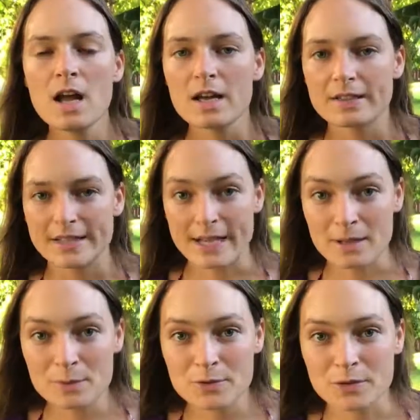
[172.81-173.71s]
It
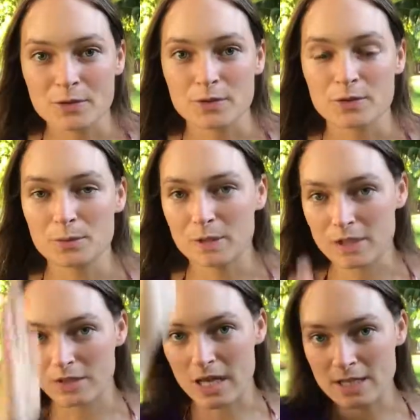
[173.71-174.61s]
helps you to be
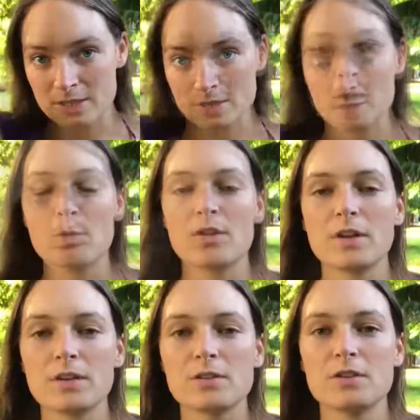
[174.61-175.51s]
connected with a
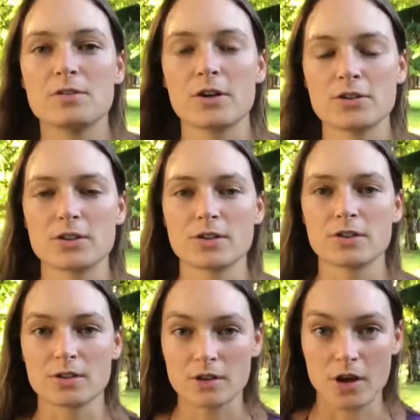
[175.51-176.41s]

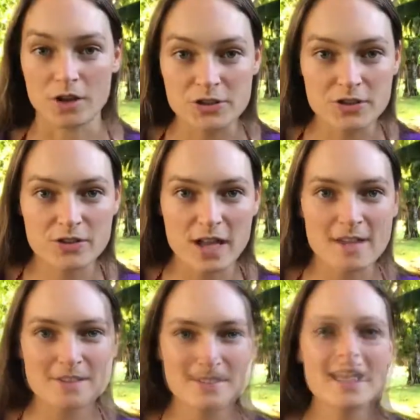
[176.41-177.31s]
universal
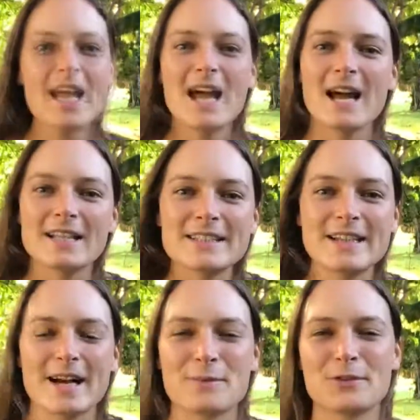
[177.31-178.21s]
consciousness. And it
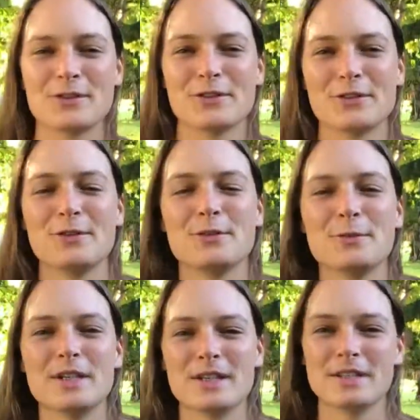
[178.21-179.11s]
helps you to
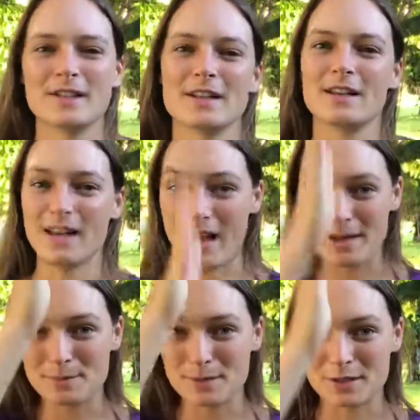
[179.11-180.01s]
be in
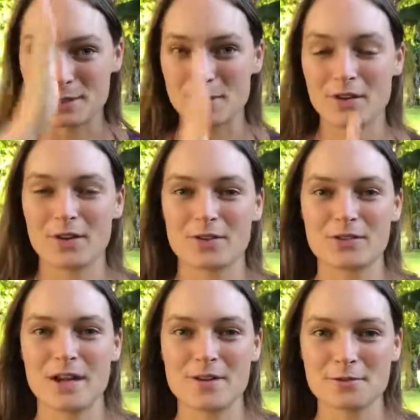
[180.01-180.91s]
alignment with
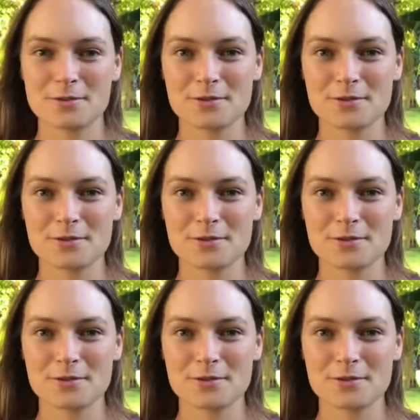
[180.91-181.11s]
yourself,